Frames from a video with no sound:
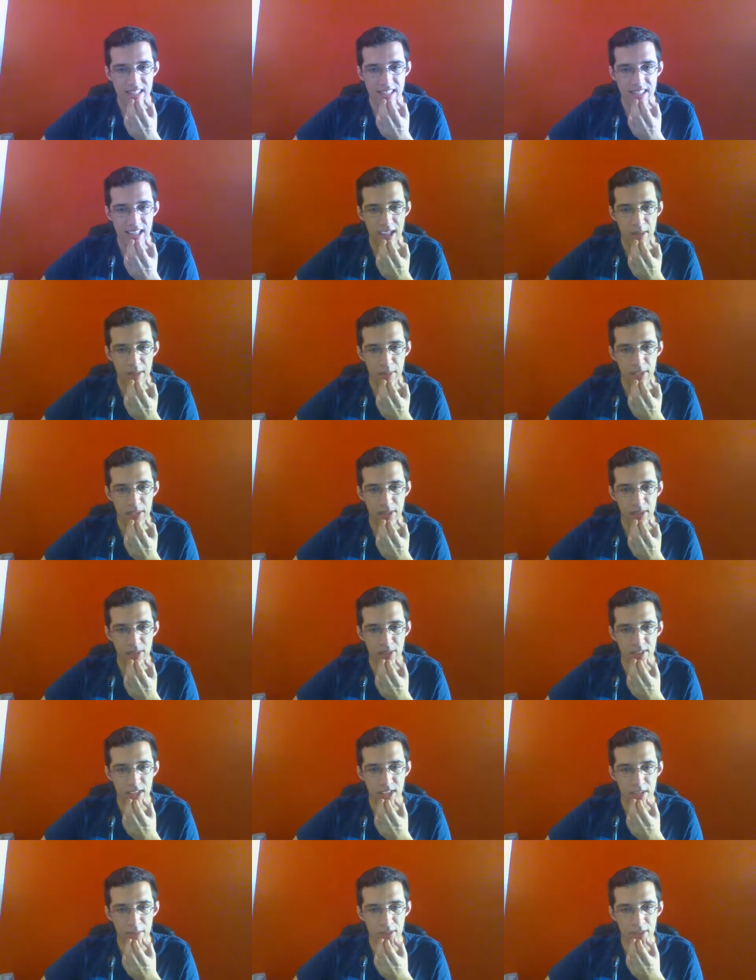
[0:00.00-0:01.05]
Namidon,
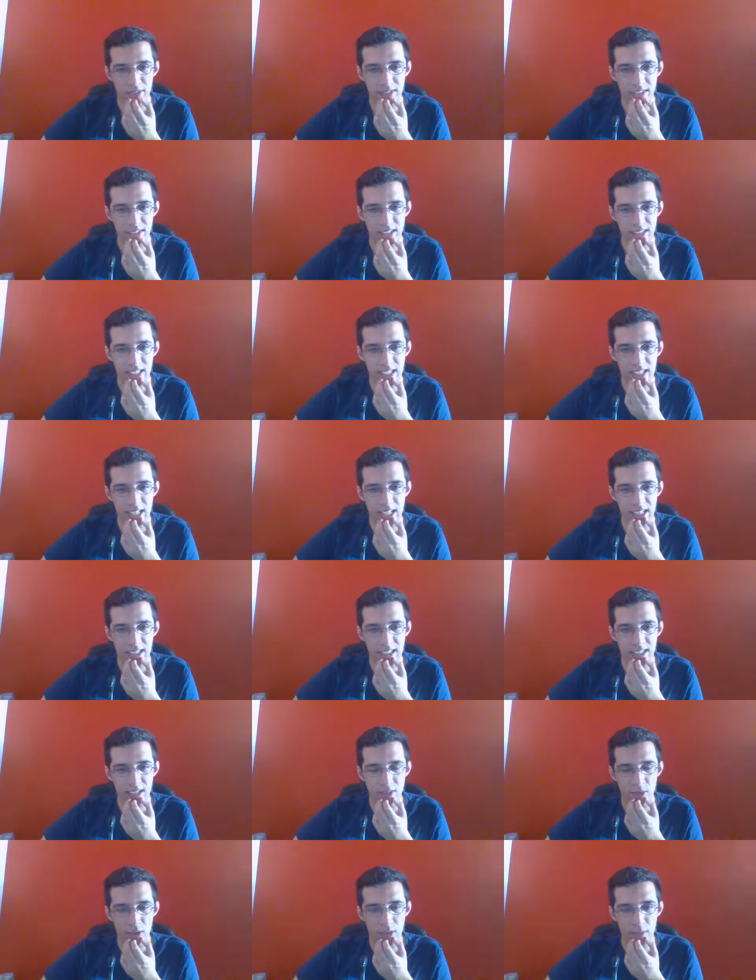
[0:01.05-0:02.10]
time to deal it out,
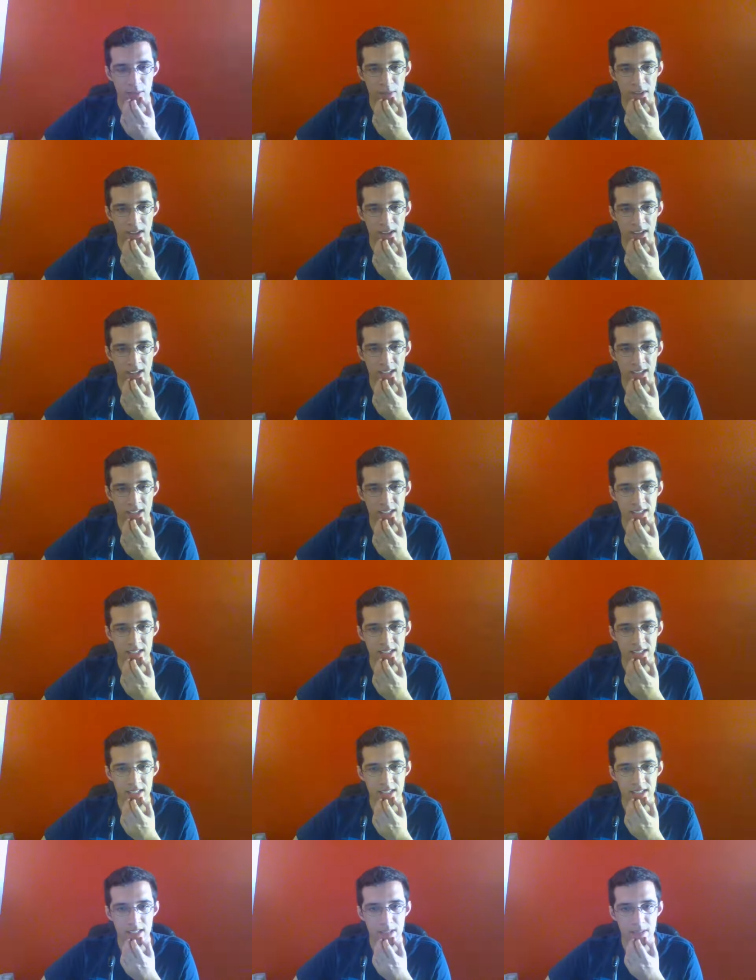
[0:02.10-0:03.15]
they're right behind
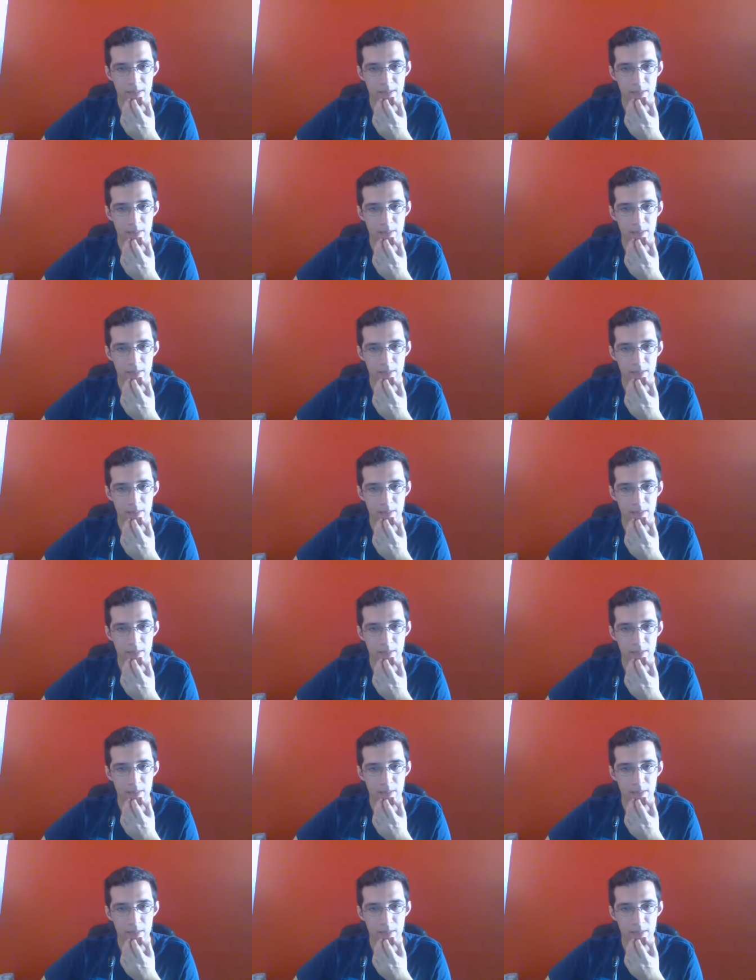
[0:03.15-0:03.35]
us.